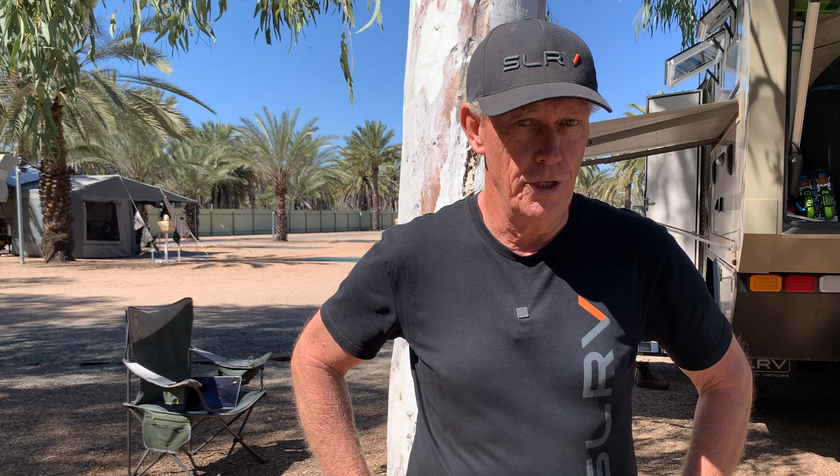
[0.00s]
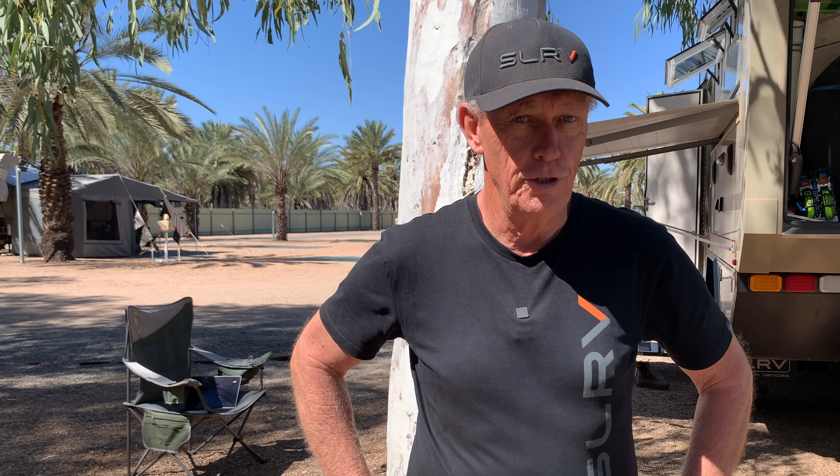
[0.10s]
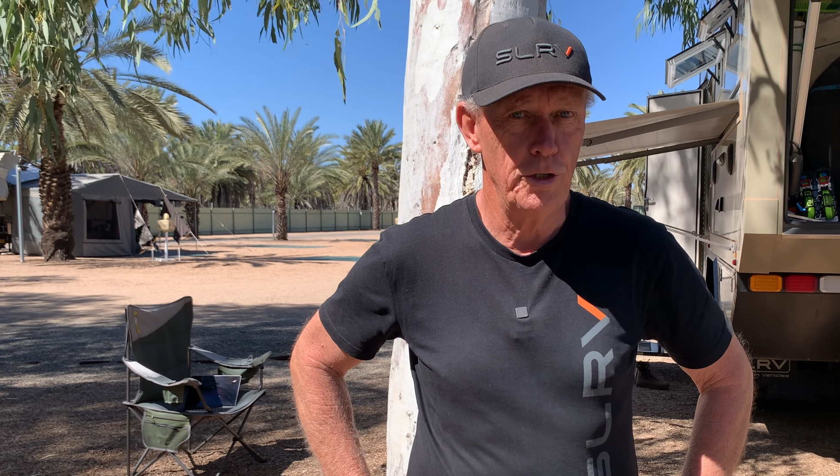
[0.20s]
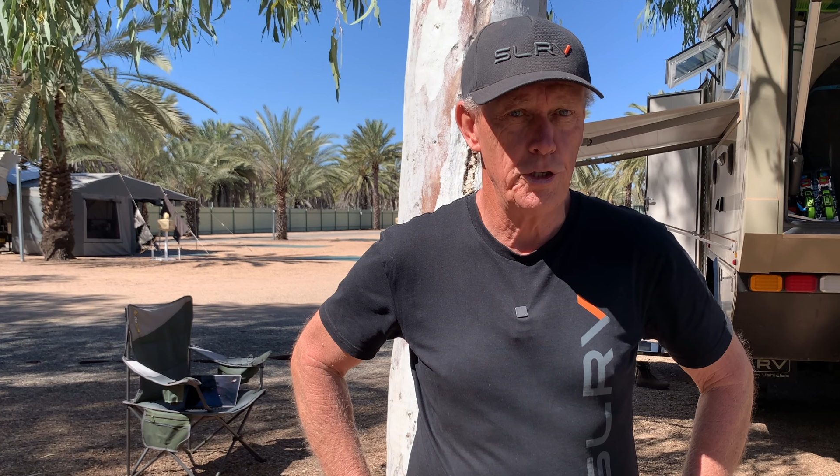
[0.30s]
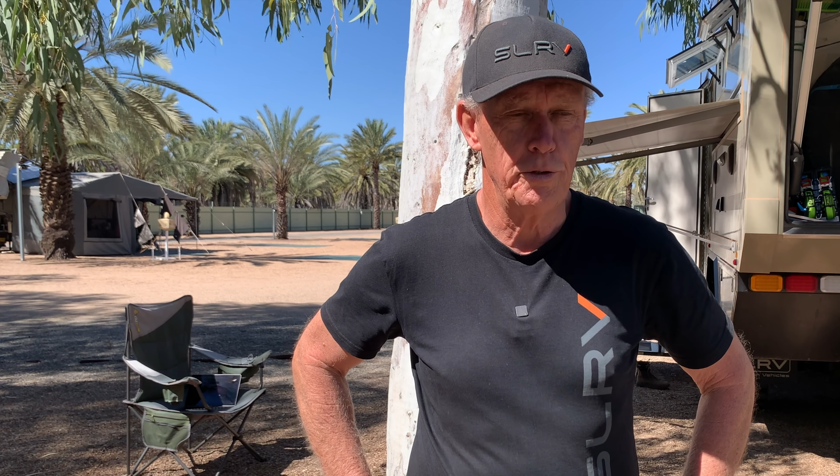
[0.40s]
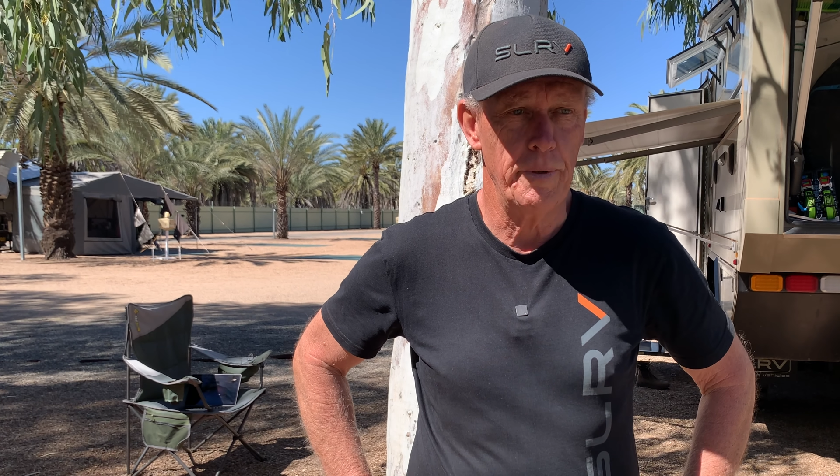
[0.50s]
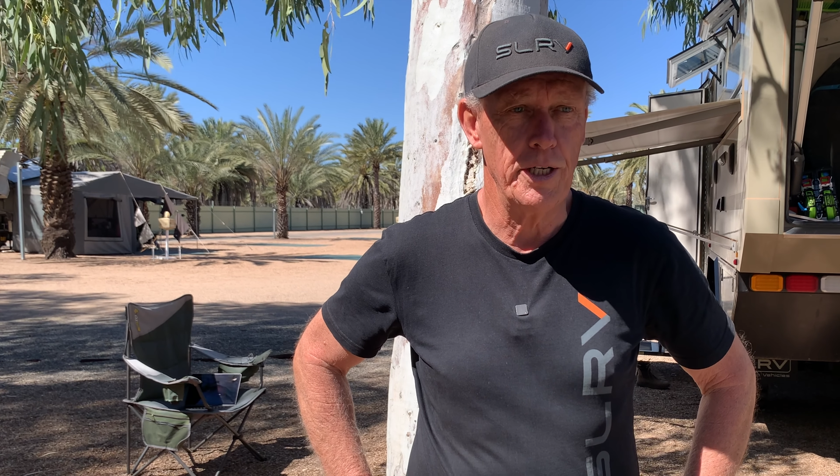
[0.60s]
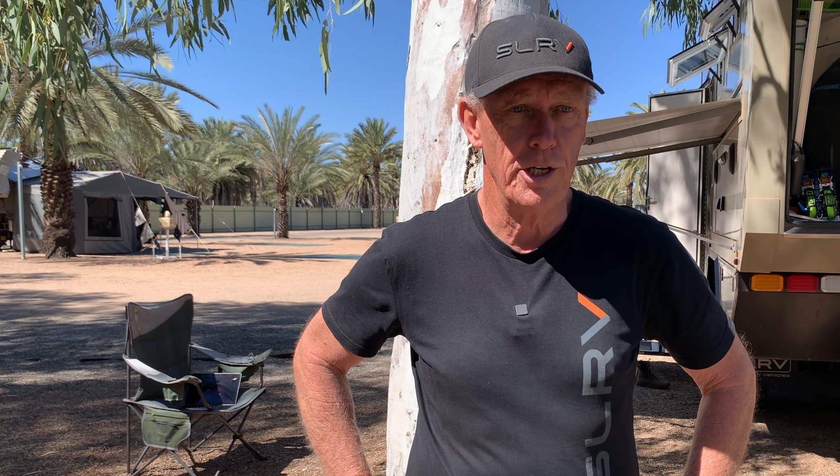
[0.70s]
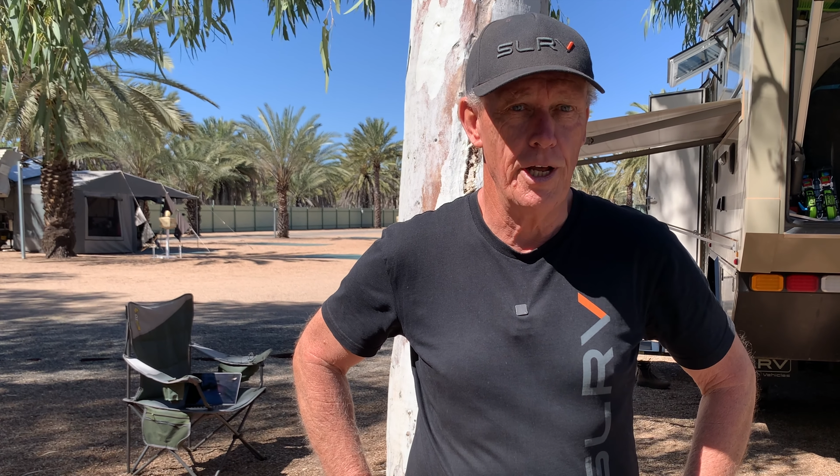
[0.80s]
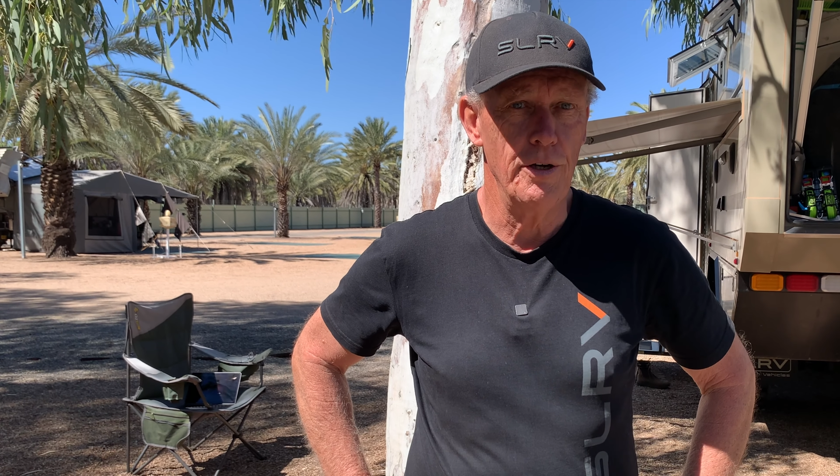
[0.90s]
new
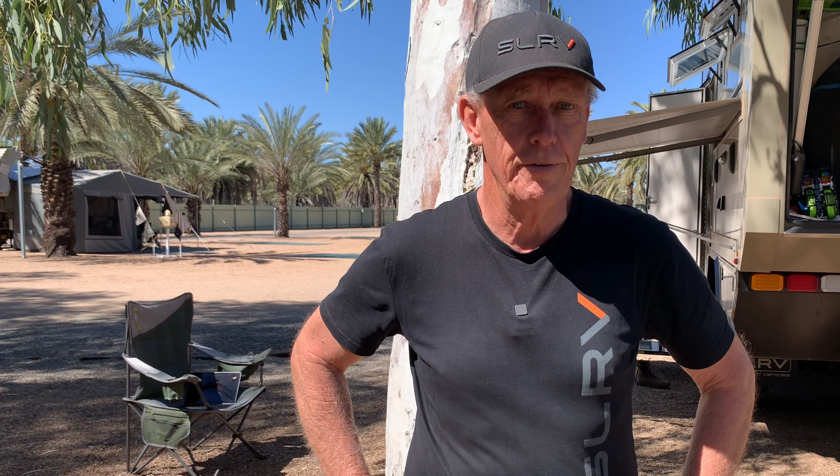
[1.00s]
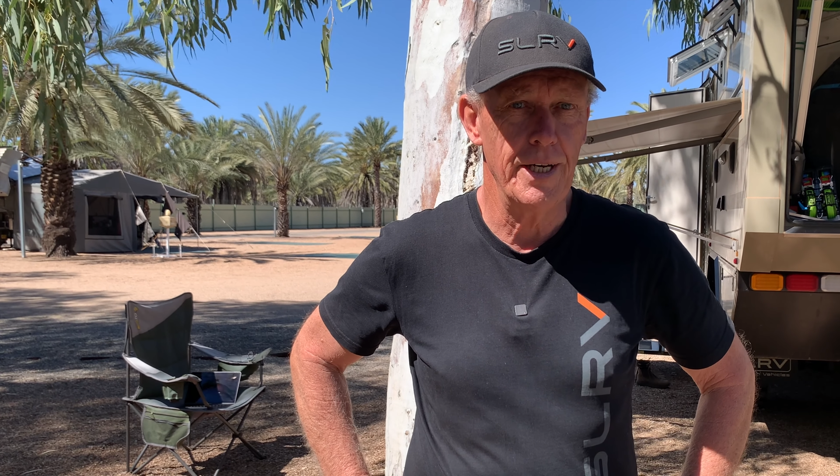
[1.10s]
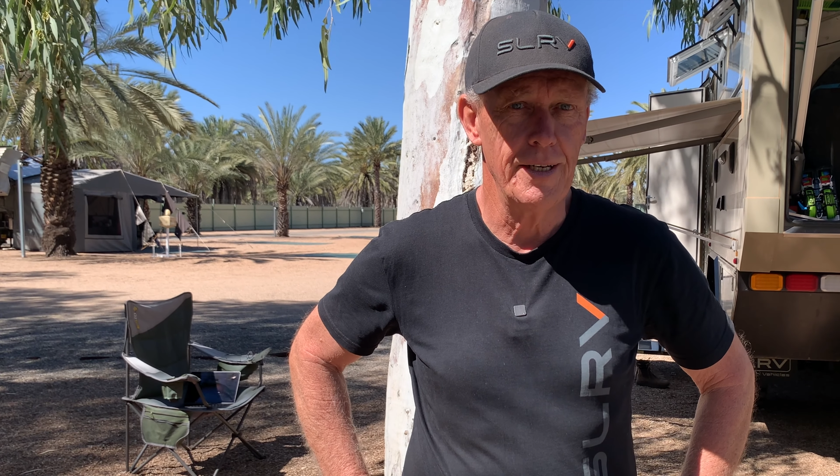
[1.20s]
suspension over,